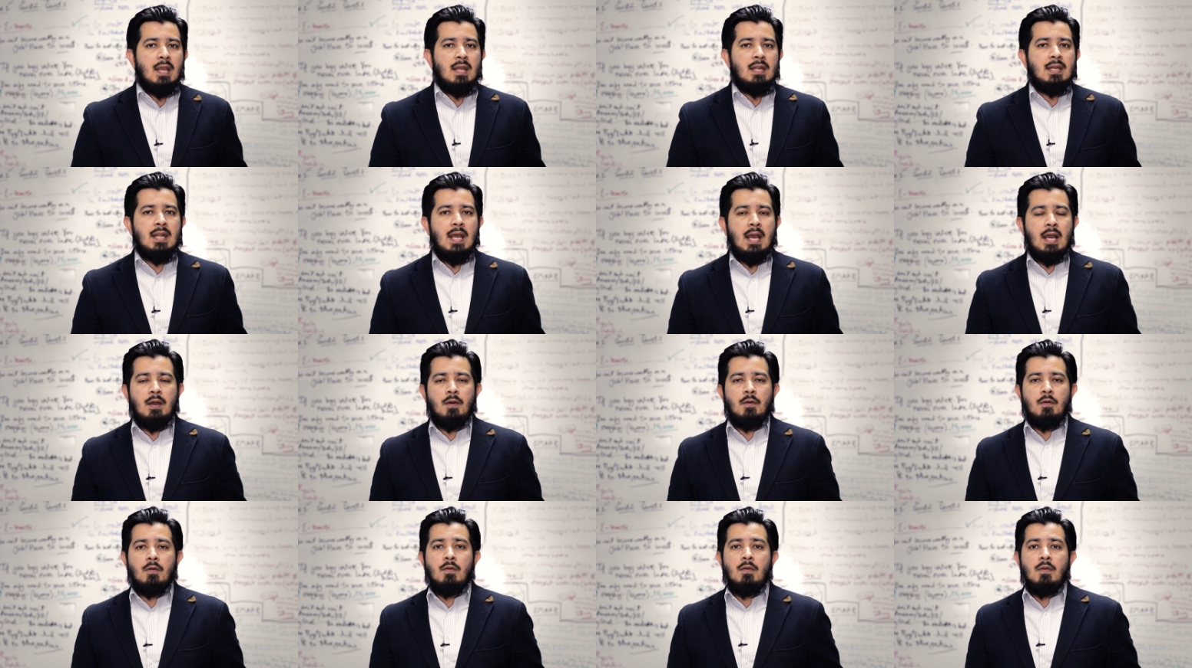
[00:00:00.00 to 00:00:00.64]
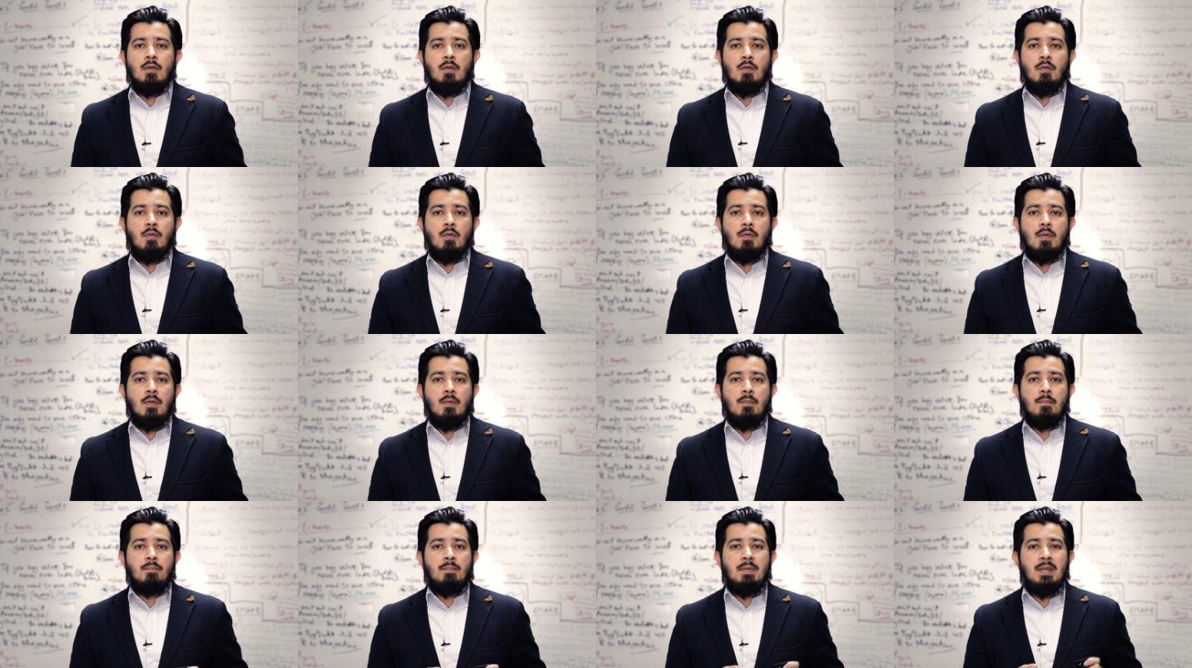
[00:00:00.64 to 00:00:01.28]
Now,
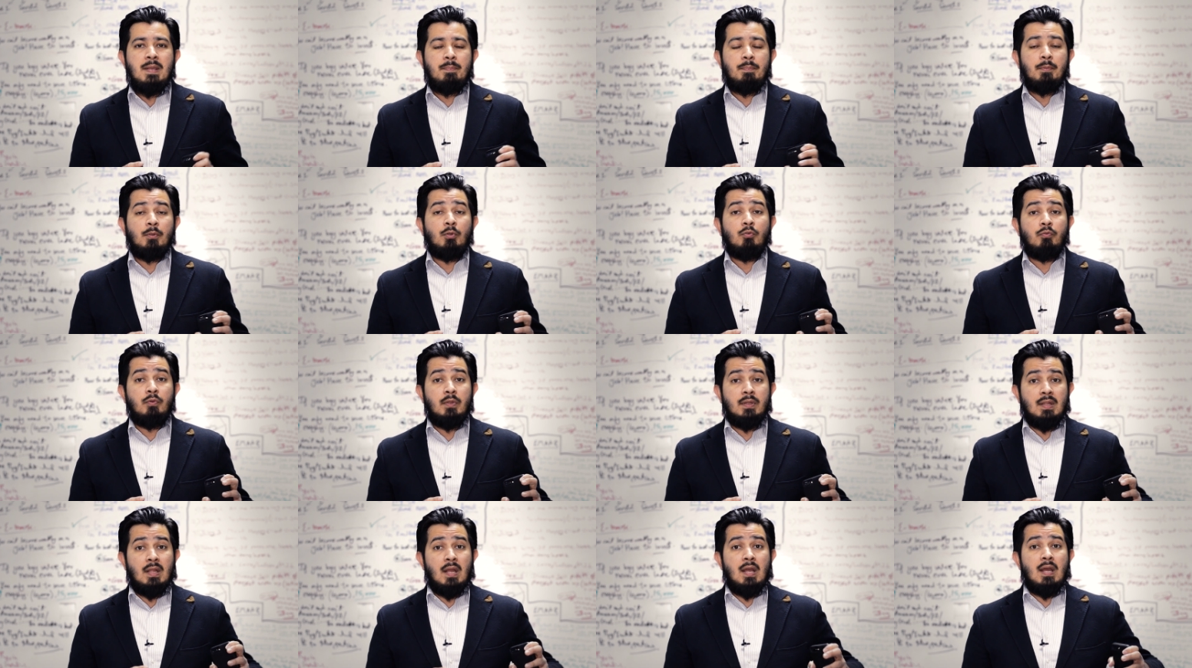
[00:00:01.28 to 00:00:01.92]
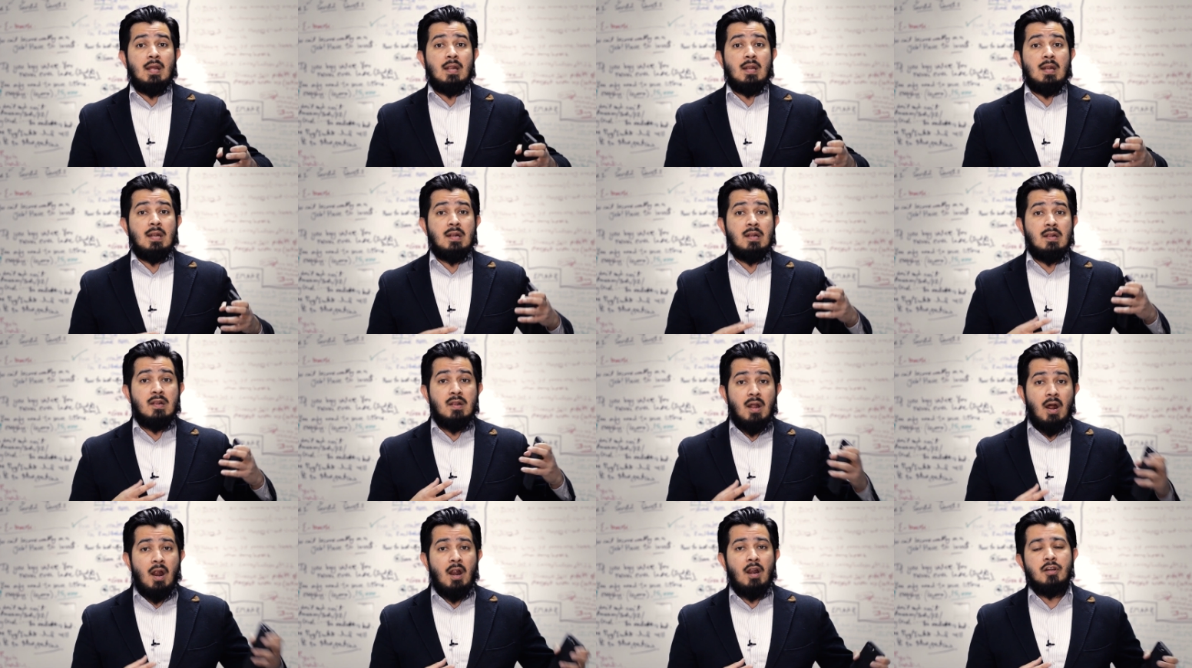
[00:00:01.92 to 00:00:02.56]
people with
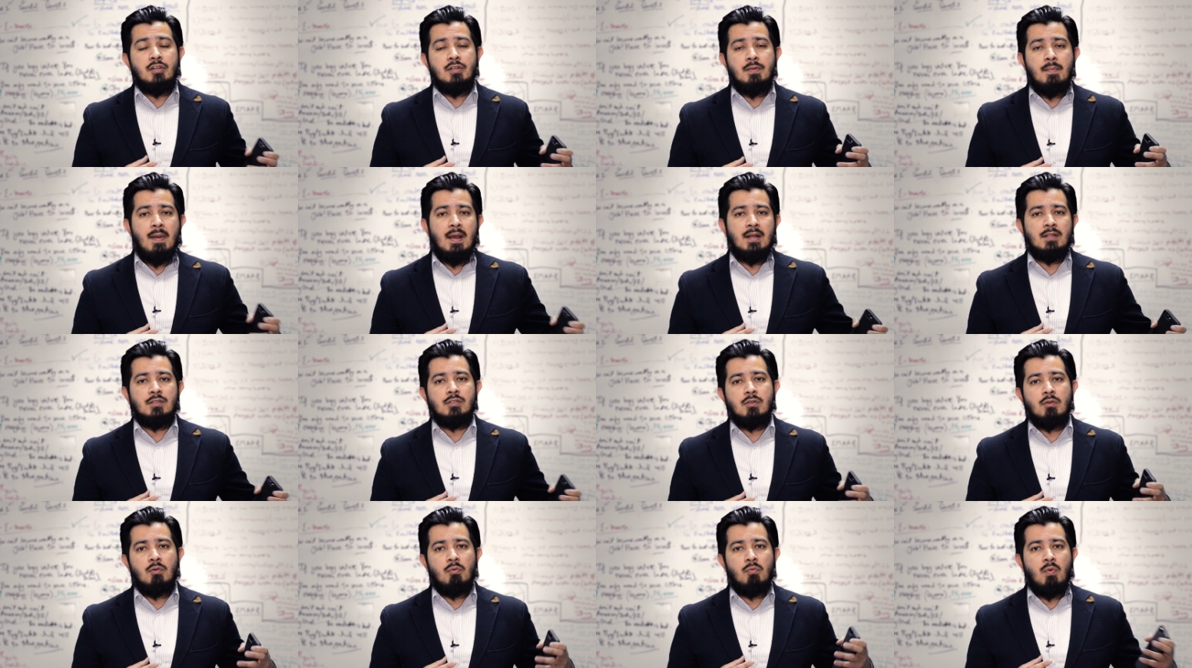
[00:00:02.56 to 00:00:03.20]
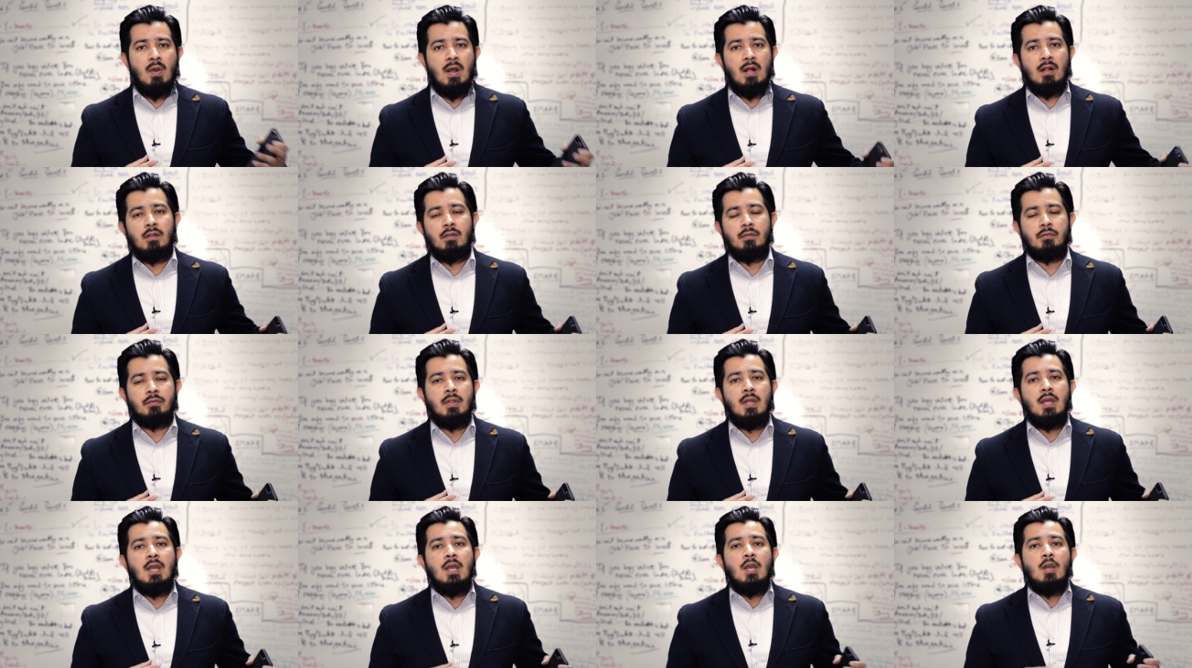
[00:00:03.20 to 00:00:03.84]
large amounts of
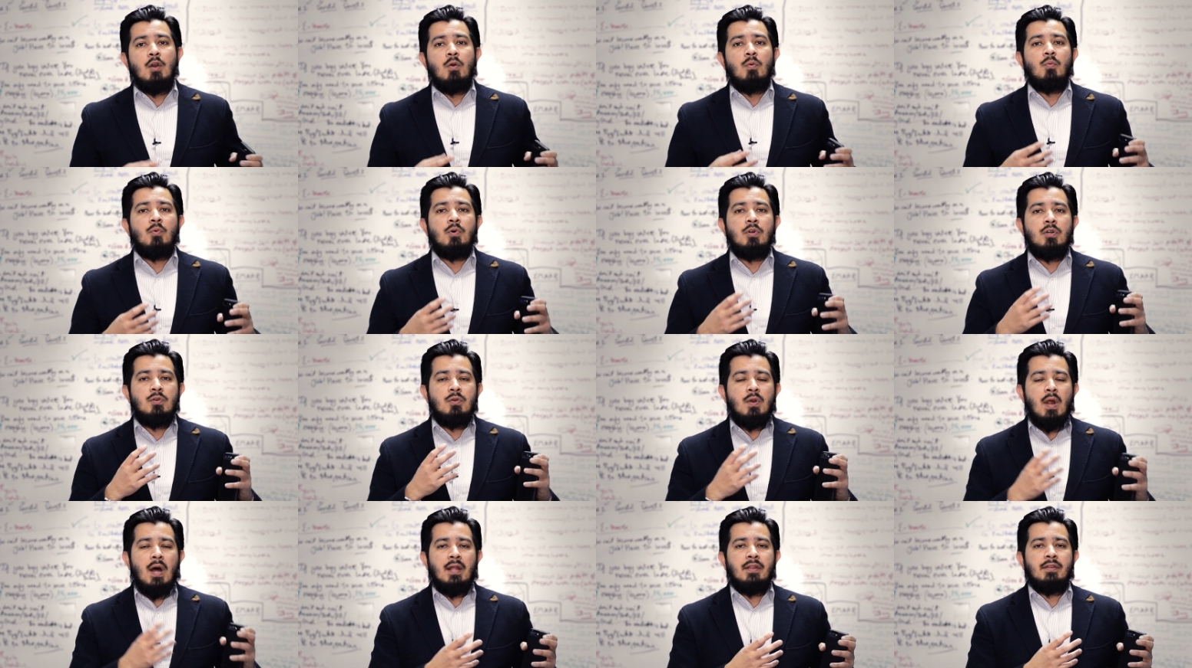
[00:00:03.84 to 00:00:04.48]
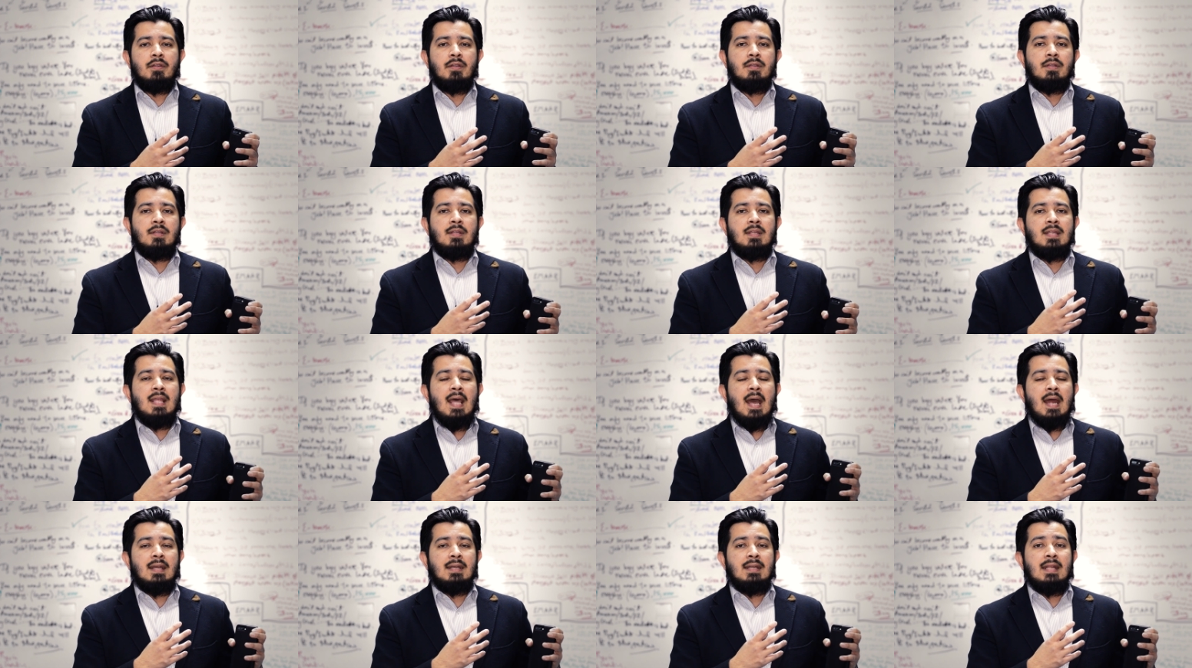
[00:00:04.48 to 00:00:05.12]
wealth would rather
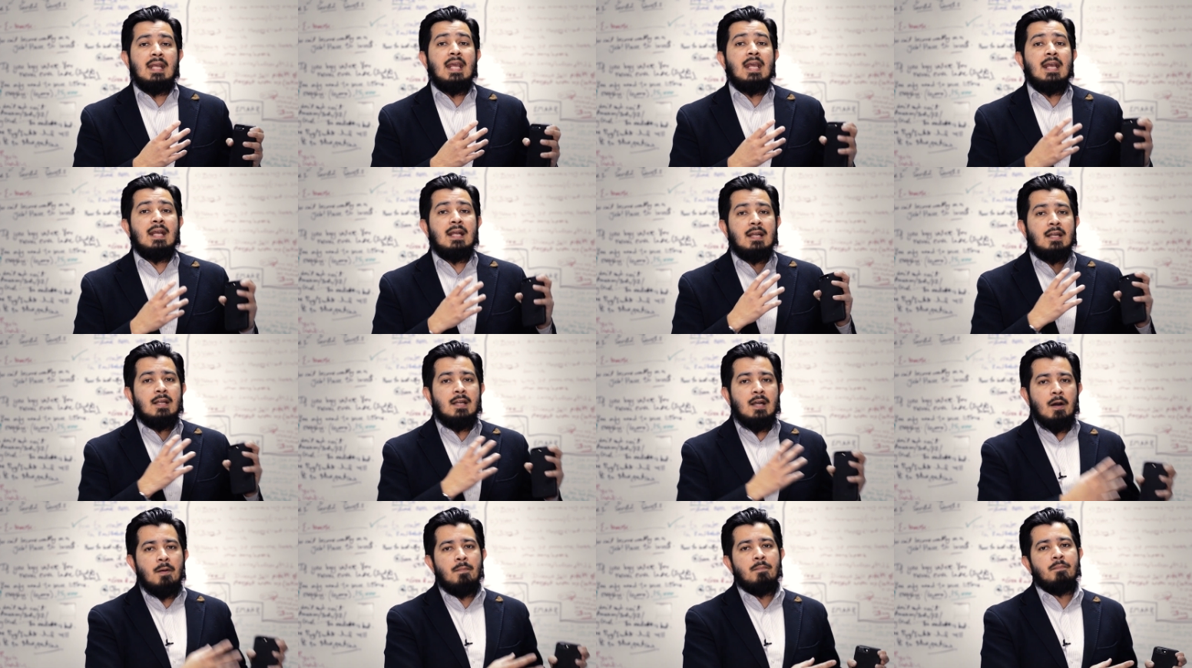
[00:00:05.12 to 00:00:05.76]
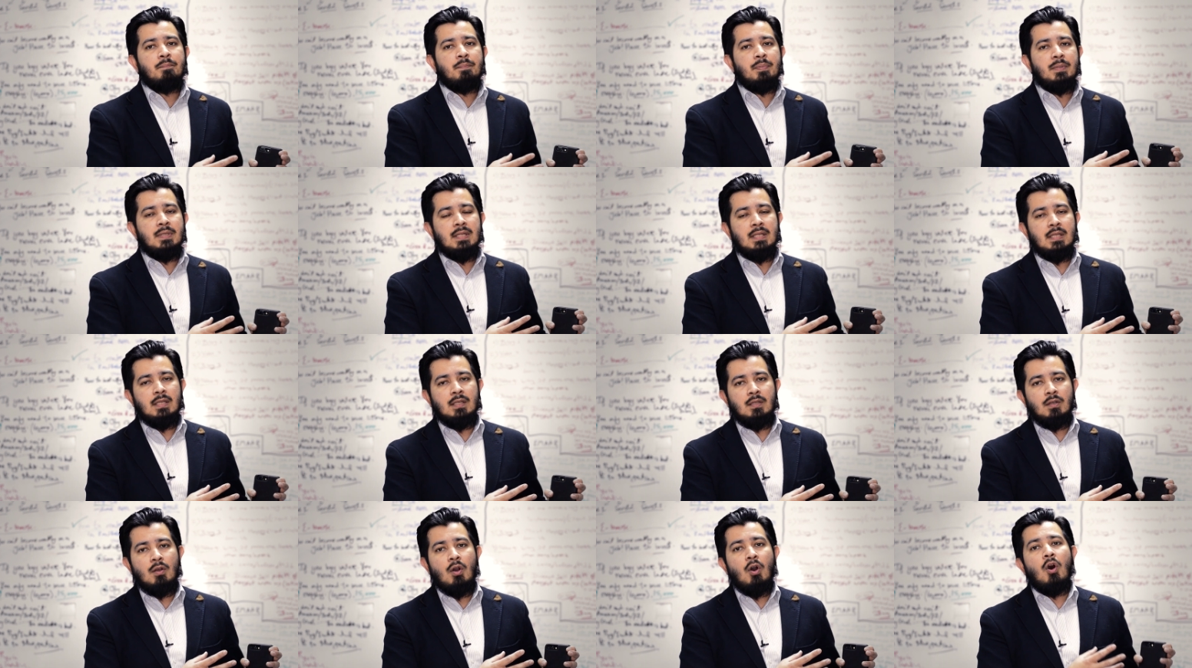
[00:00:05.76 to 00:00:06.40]
that a
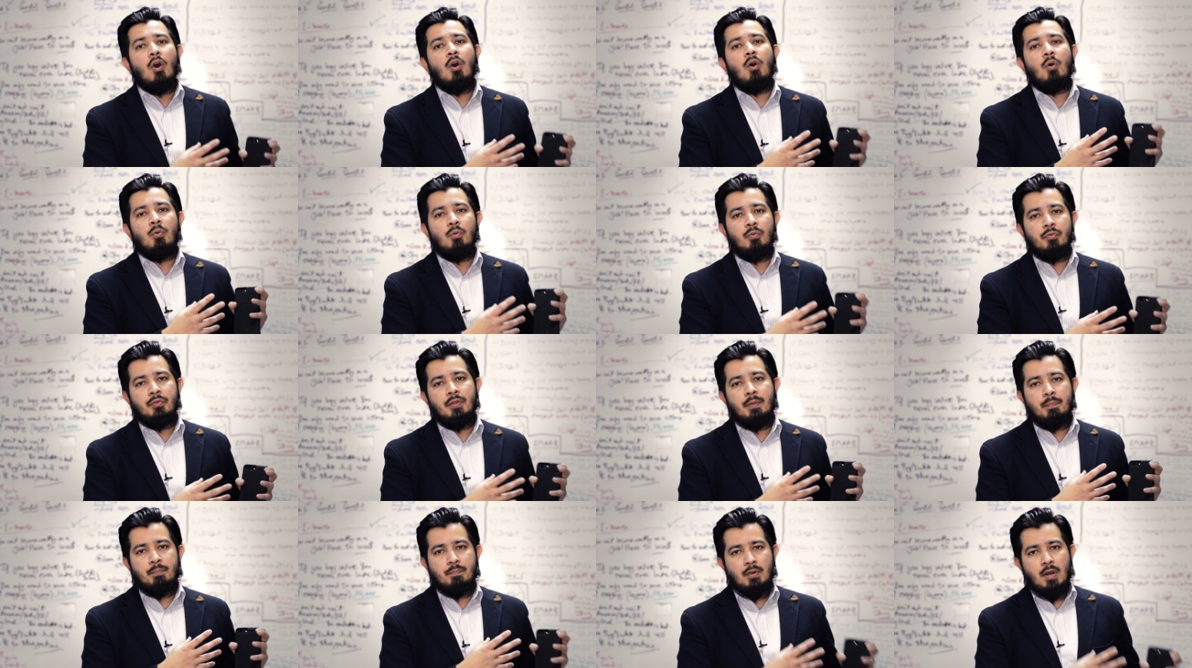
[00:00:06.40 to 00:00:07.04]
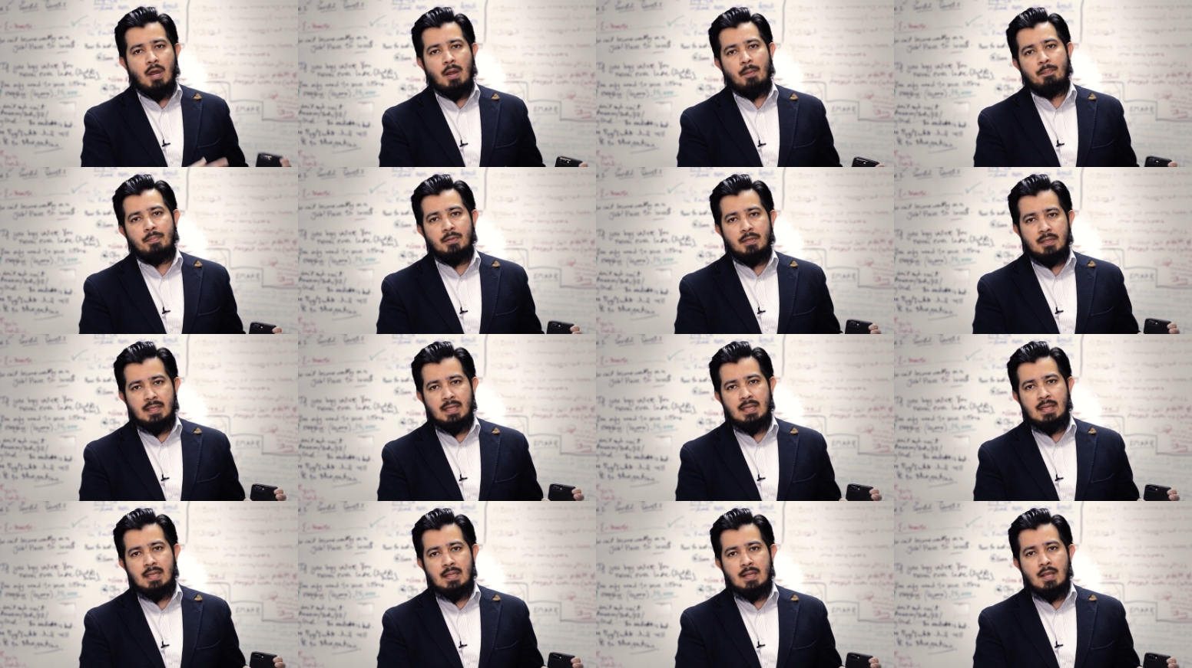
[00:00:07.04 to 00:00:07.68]
company own the
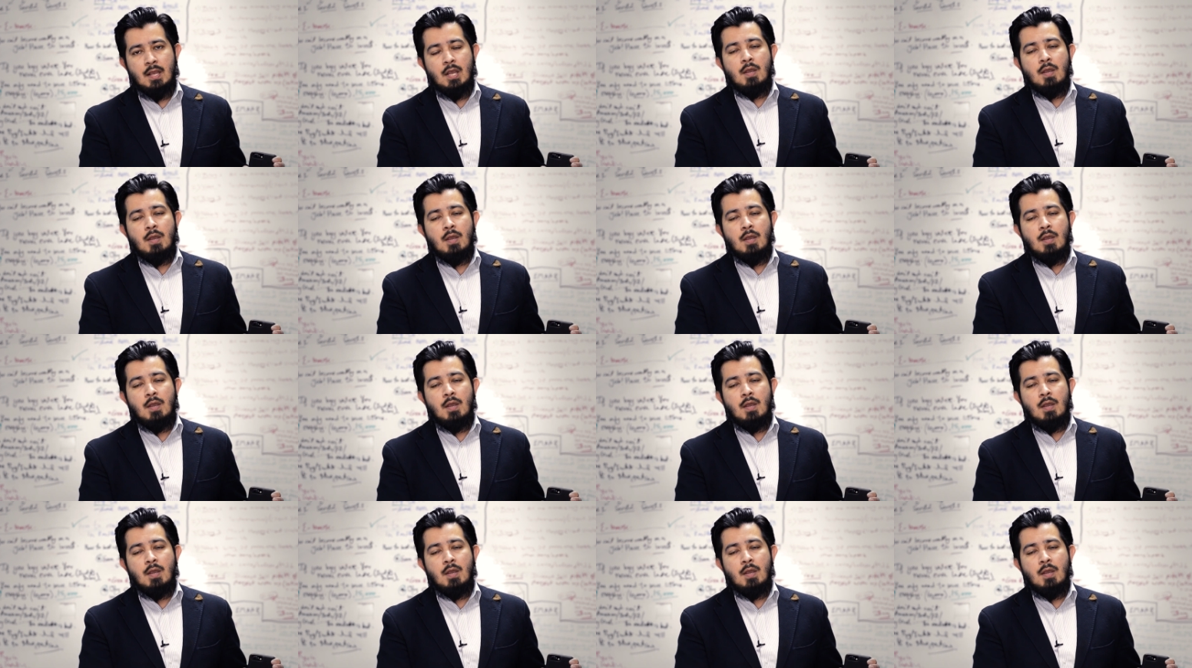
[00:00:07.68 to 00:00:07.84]
property,